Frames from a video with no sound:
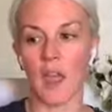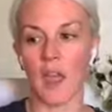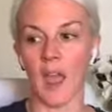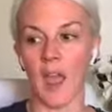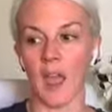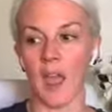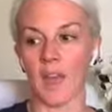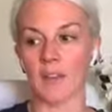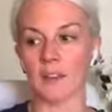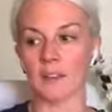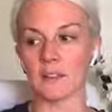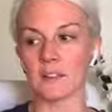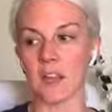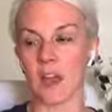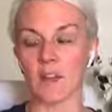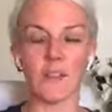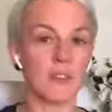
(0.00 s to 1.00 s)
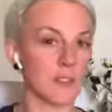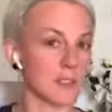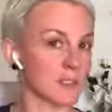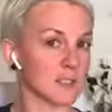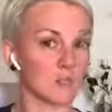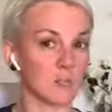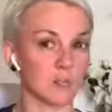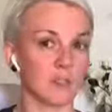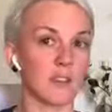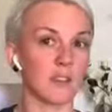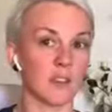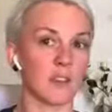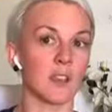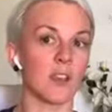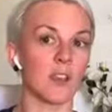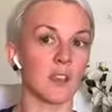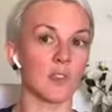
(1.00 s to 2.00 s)
And I think that's a
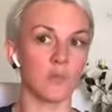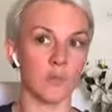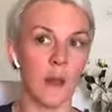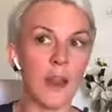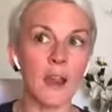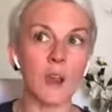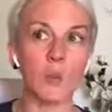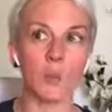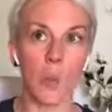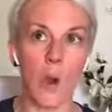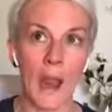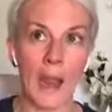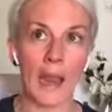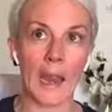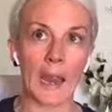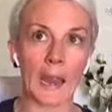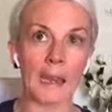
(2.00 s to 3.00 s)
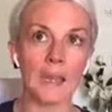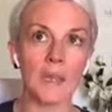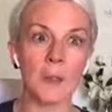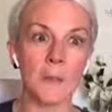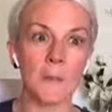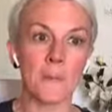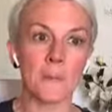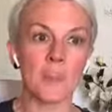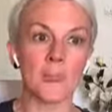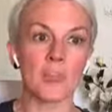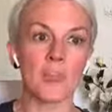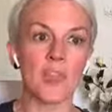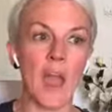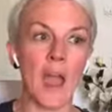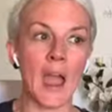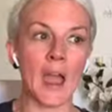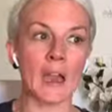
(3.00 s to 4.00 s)
really great way
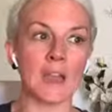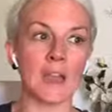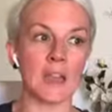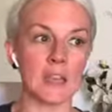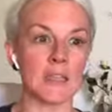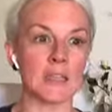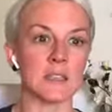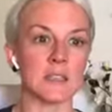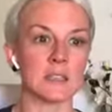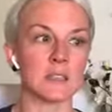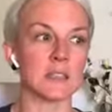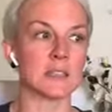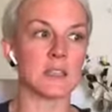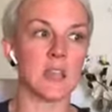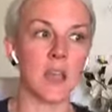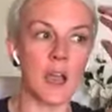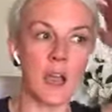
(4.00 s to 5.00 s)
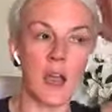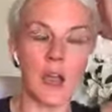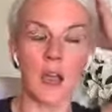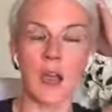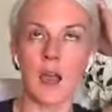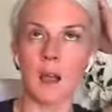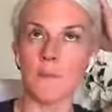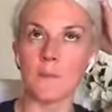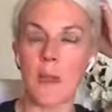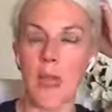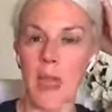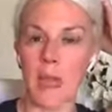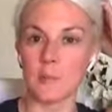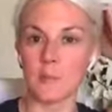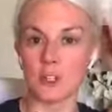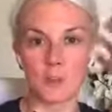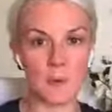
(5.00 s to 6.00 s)
that is um,
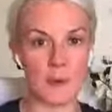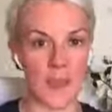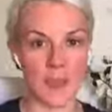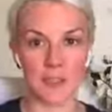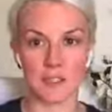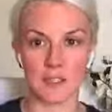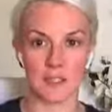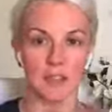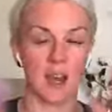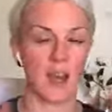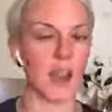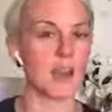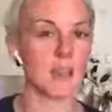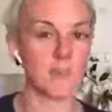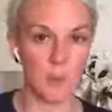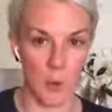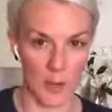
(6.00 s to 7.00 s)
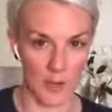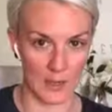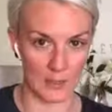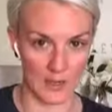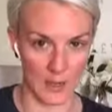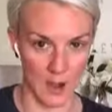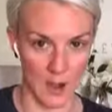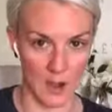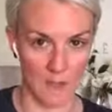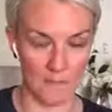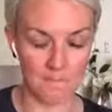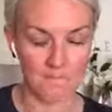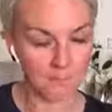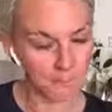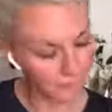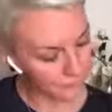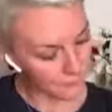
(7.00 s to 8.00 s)
able to be accessed at any point in
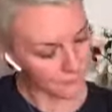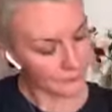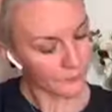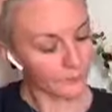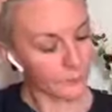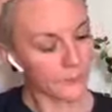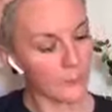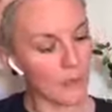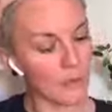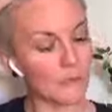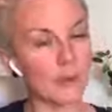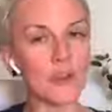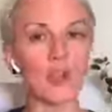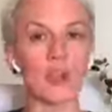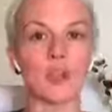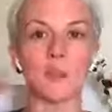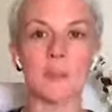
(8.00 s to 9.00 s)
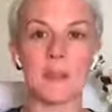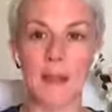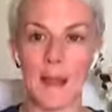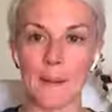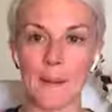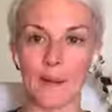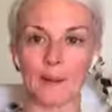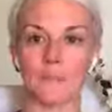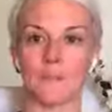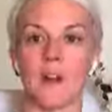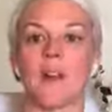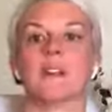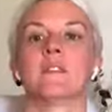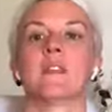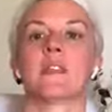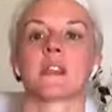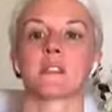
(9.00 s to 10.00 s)
time for you to be able to
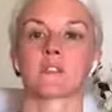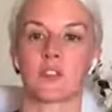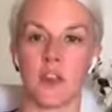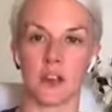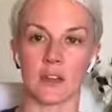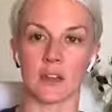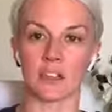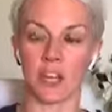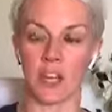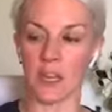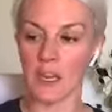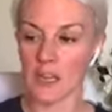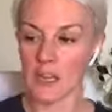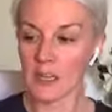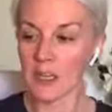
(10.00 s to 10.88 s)
find that extra energy.